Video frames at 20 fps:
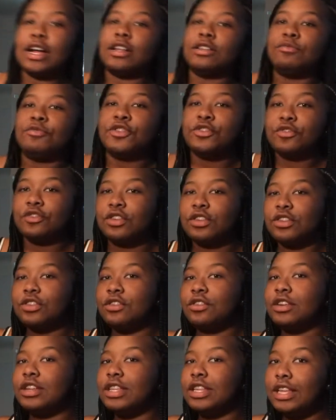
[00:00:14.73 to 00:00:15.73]
got some shorts
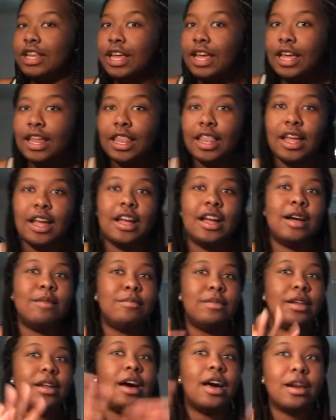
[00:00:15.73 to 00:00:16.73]
on today. Like,
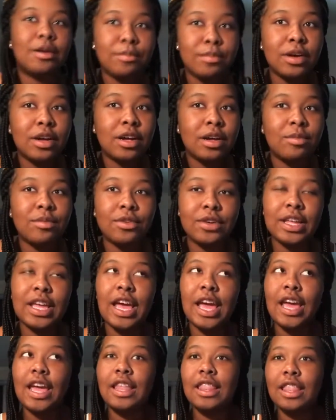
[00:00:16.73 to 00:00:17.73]
I'm not a bum,
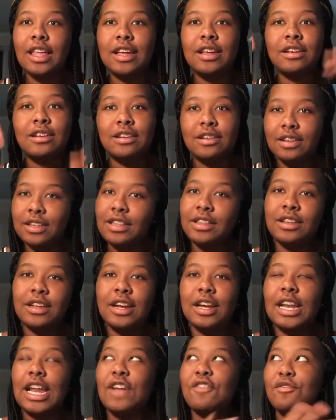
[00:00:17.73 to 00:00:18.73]
okay? Like, hold
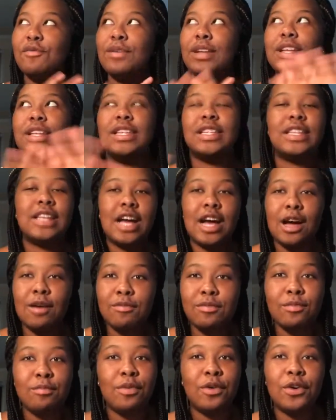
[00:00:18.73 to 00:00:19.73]
on. Everybody
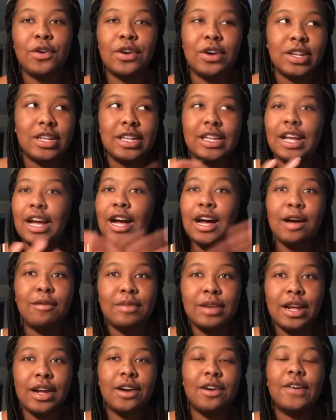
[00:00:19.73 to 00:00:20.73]
stop, pause,
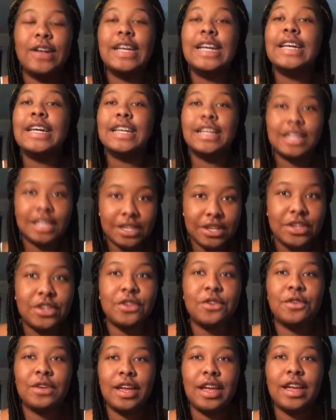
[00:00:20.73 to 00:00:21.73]
calm down. It's
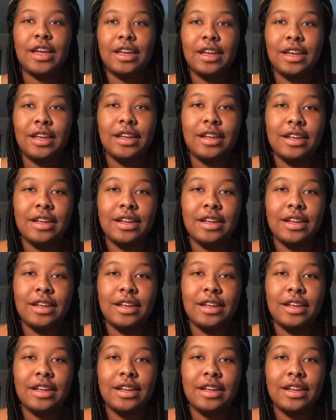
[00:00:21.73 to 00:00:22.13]
okay.